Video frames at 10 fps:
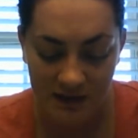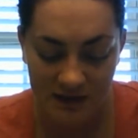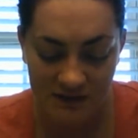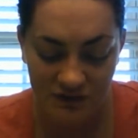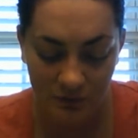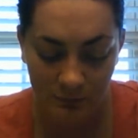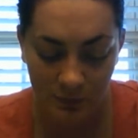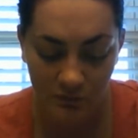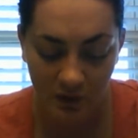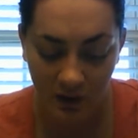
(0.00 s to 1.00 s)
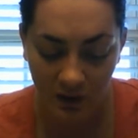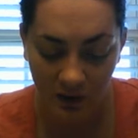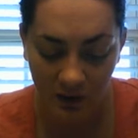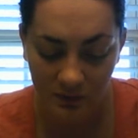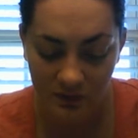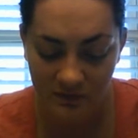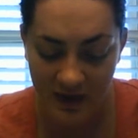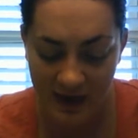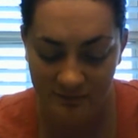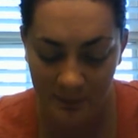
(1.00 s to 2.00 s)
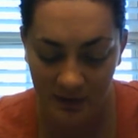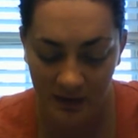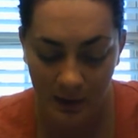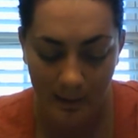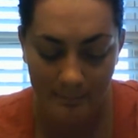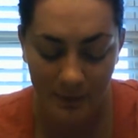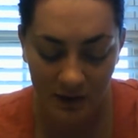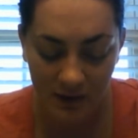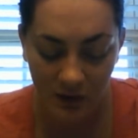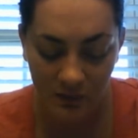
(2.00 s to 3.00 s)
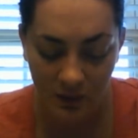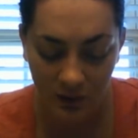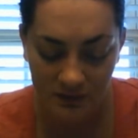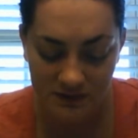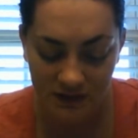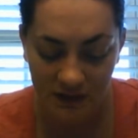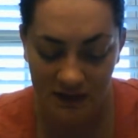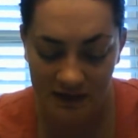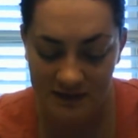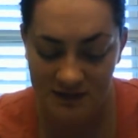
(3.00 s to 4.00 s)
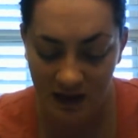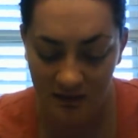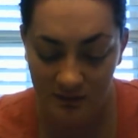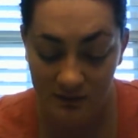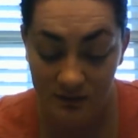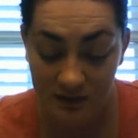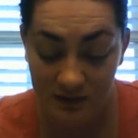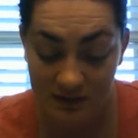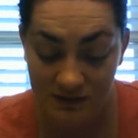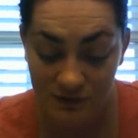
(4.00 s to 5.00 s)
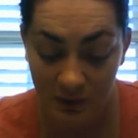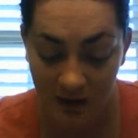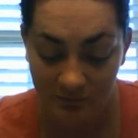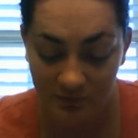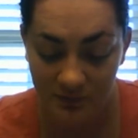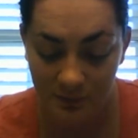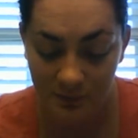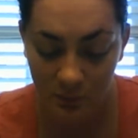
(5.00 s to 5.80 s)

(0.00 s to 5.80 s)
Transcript: He is to remove all the fat from it, burn it on the altar. He is to offer the